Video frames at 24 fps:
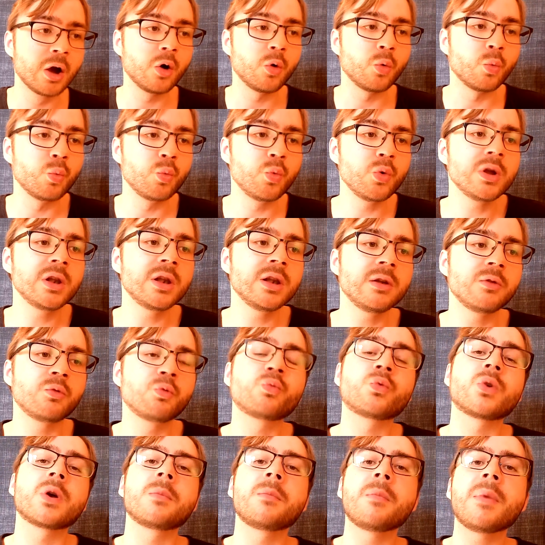will
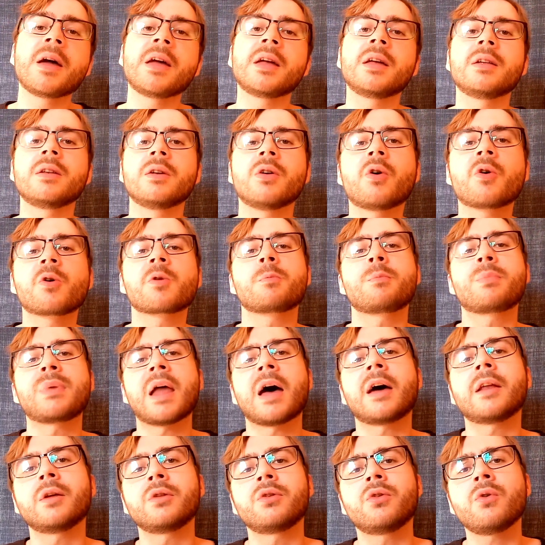remain on
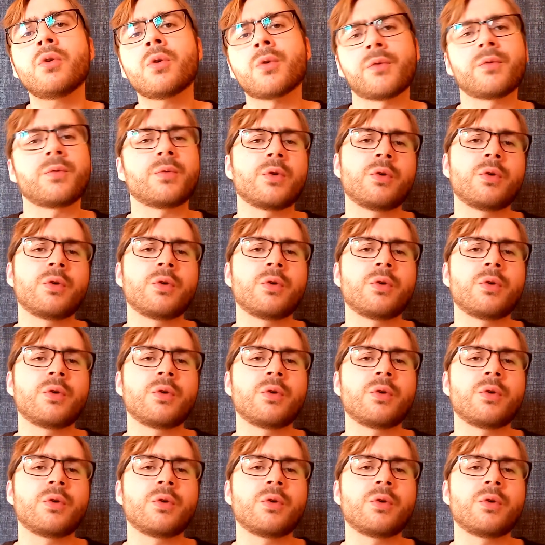planet Earth